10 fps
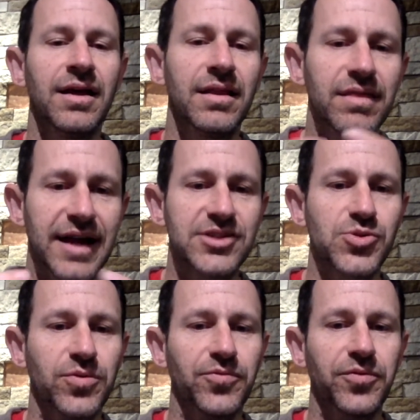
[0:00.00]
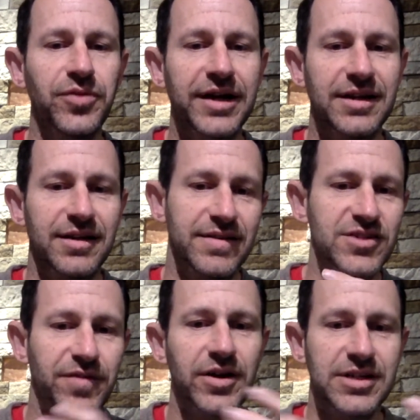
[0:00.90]
that's sort of reflected in these
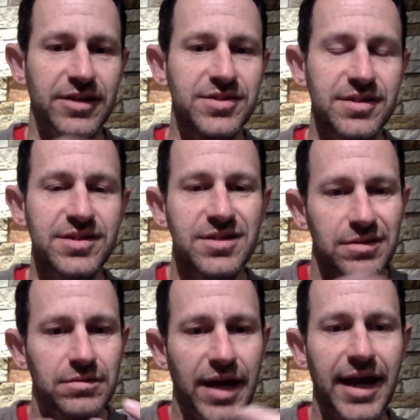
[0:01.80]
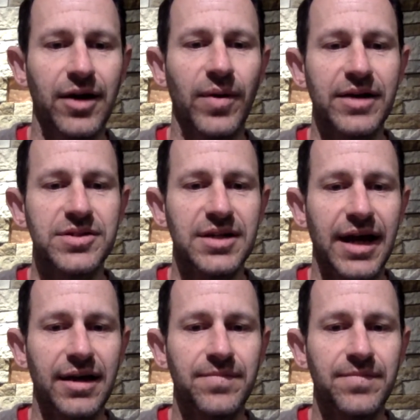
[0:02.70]
fairy tales that still hang around today.